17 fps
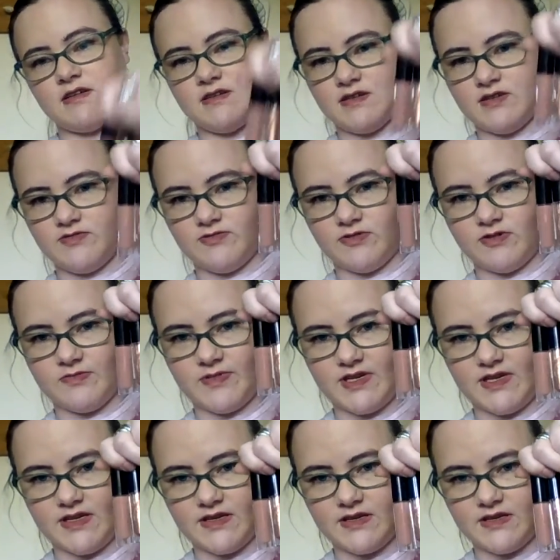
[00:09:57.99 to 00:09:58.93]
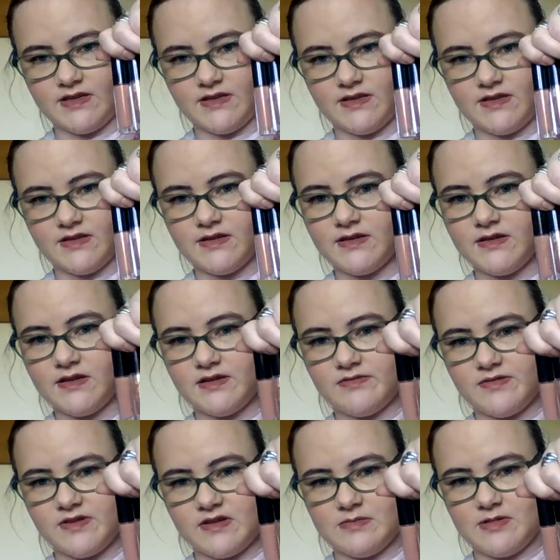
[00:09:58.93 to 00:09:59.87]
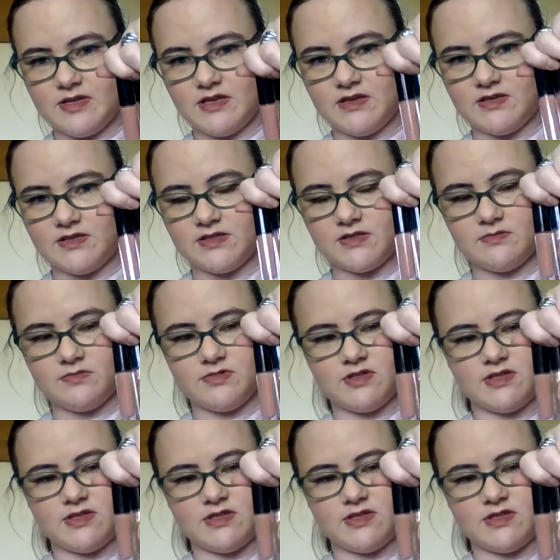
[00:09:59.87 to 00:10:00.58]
a four pack of ABH lip